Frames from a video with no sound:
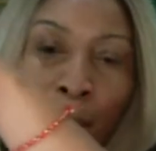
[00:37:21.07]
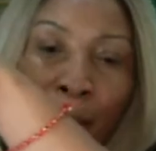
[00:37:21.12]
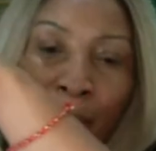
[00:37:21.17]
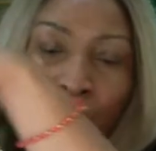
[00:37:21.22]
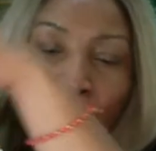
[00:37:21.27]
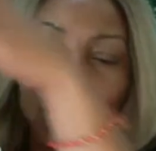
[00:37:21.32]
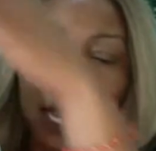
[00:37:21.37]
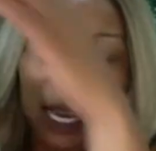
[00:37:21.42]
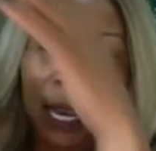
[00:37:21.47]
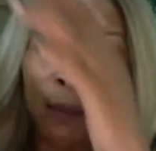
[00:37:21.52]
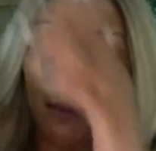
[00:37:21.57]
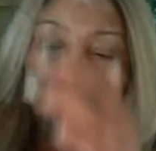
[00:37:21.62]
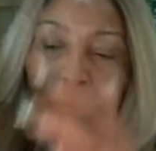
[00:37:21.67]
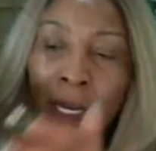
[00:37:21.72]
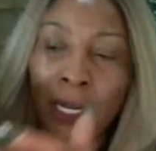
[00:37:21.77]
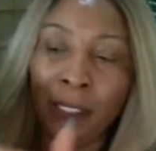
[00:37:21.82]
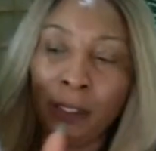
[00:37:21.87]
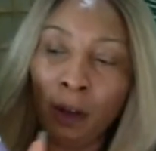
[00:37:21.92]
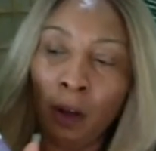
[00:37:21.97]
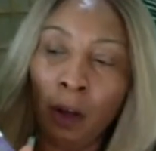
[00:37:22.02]
Mix the
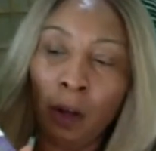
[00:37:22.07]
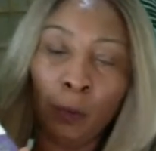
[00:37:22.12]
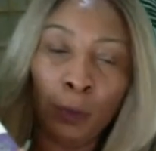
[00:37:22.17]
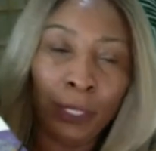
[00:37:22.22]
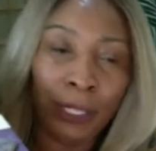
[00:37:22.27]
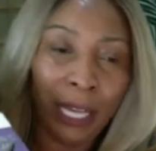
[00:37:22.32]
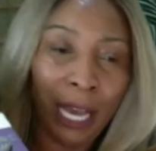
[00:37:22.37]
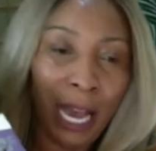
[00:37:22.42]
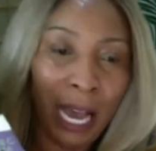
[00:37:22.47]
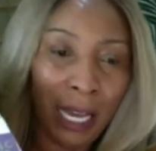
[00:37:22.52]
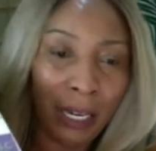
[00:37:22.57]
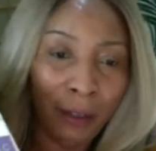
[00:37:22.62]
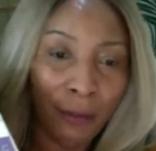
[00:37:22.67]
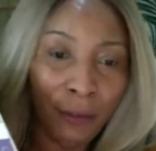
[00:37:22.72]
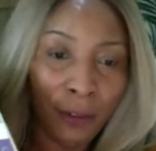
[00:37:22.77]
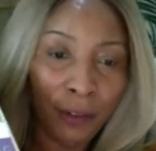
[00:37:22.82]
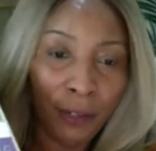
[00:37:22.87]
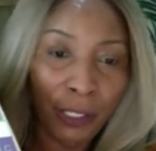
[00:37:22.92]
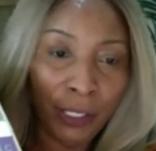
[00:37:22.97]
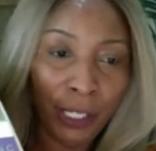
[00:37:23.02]
apricot oil with the aloe
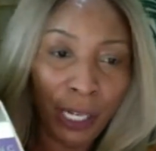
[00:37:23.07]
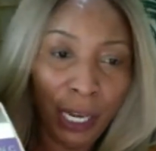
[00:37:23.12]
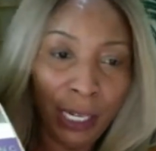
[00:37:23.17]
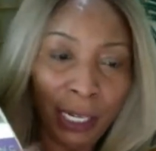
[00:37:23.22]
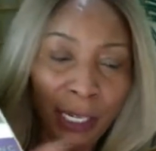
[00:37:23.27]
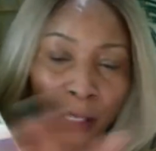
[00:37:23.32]
vera gel